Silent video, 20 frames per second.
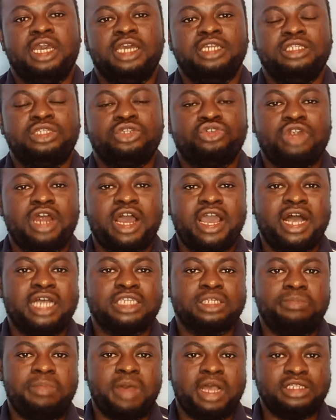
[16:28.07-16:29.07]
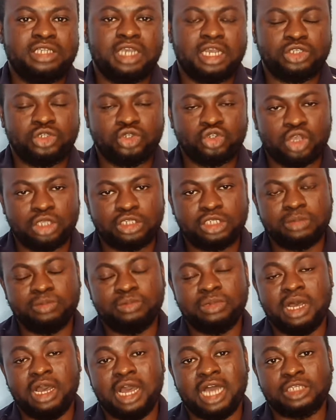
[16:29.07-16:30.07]
and try as much
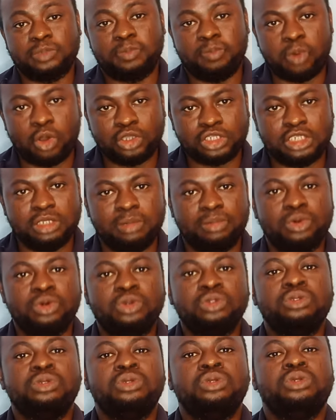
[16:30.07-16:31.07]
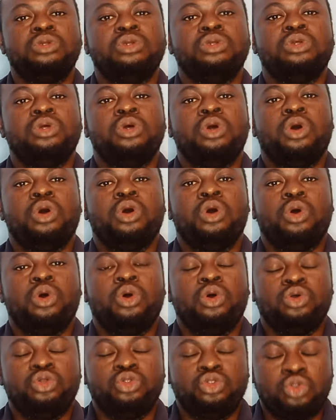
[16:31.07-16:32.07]
as possible
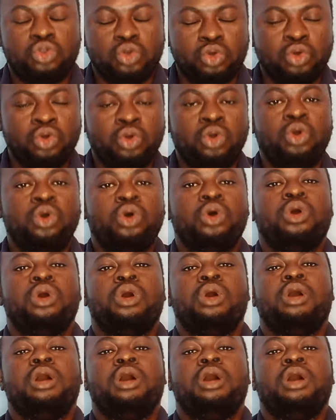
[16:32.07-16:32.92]
to